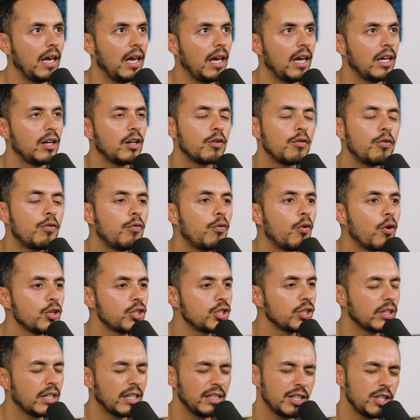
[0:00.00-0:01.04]
And
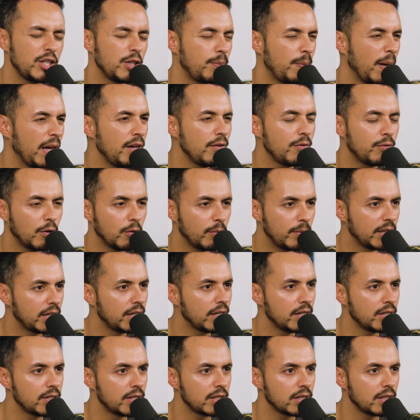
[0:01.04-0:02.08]
unfortunately, and this is painful
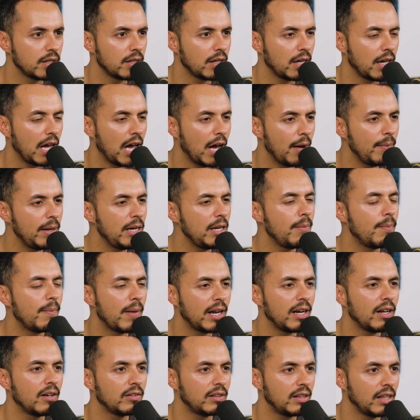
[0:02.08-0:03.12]
because how many
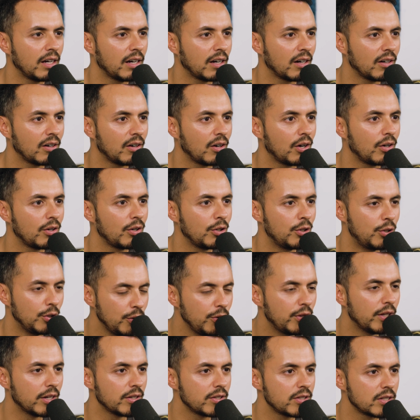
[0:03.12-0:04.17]
men out there do
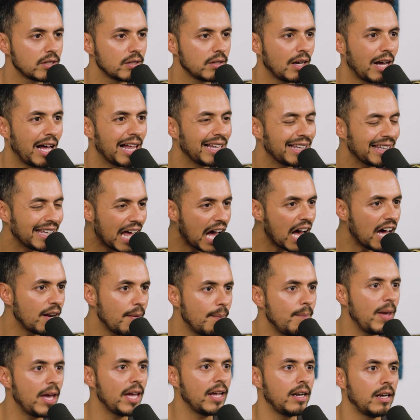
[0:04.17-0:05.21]
this. A lot of
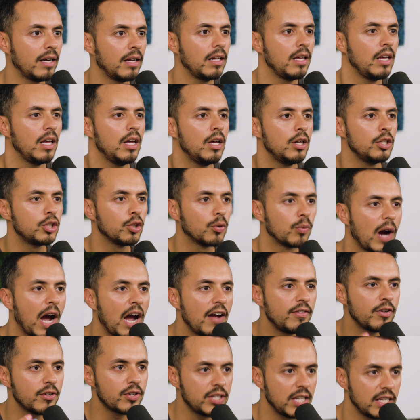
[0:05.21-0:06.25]
men
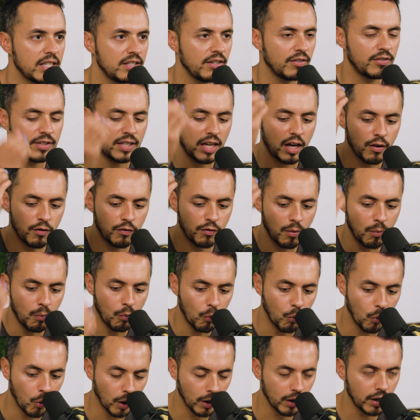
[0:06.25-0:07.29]
derive their sense of self
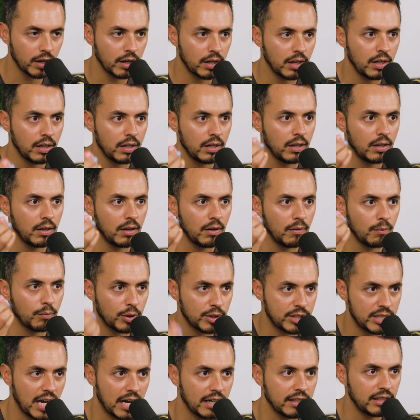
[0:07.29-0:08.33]
from work,
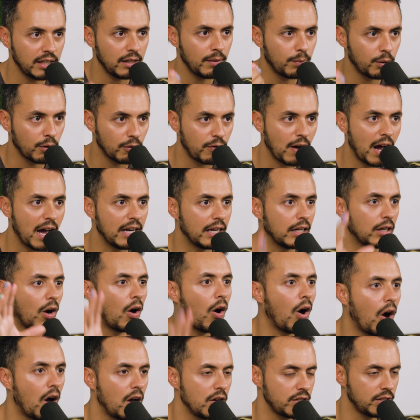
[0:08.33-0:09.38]
protecting, providing.
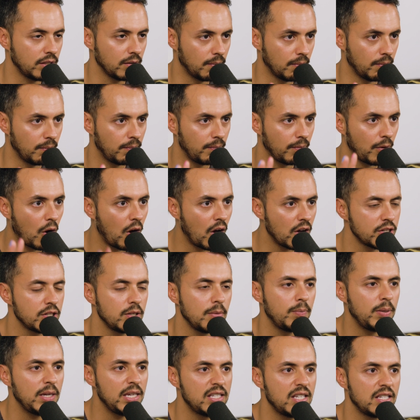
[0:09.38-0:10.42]
Awesome,
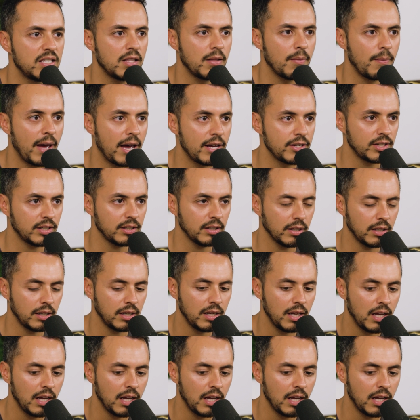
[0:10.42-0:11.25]
awesome pieces of the masculine.